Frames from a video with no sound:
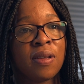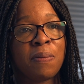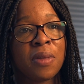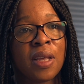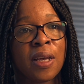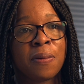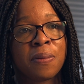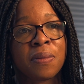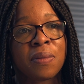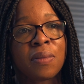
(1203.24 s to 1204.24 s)
something,
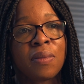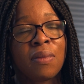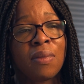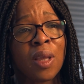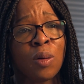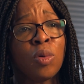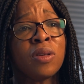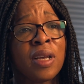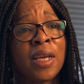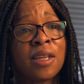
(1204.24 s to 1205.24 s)

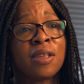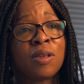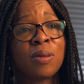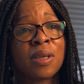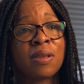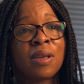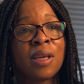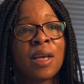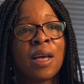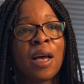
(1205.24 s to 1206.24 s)
once I get into it,
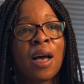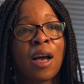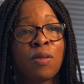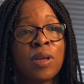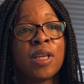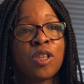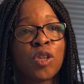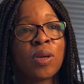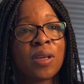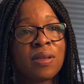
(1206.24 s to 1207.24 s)
I really
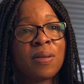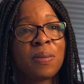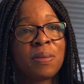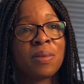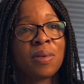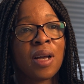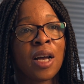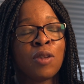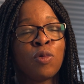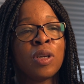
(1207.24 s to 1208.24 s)
enjoy it.
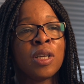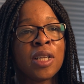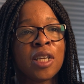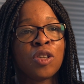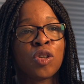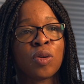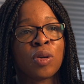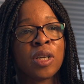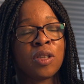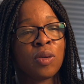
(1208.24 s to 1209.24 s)
I really
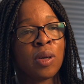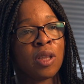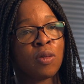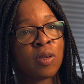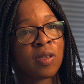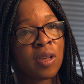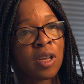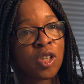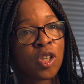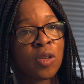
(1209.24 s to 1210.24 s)
enjoy doing the
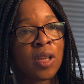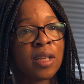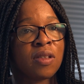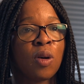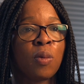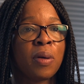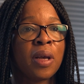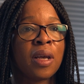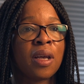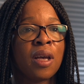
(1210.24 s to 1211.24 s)
research on that
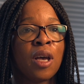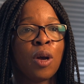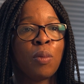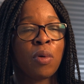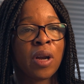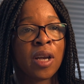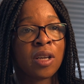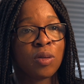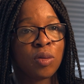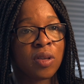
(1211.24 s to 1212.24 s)
topic, bringing
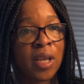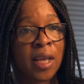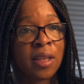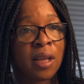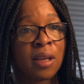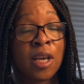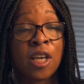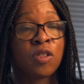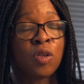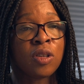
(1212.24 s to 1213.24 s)
it all together.
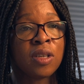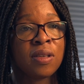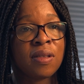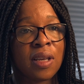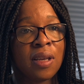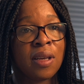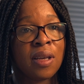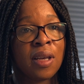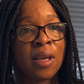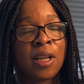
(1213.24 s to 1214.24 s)
It's not easy.
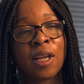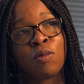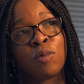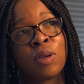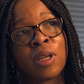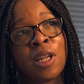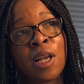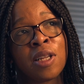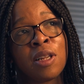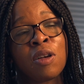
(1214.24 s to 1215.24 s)

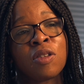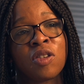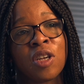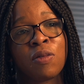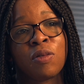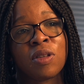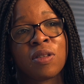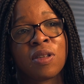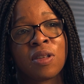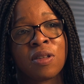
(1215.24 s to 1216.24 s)
Like last year, for
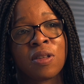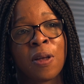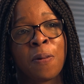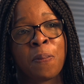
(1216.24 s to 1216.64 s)
instance,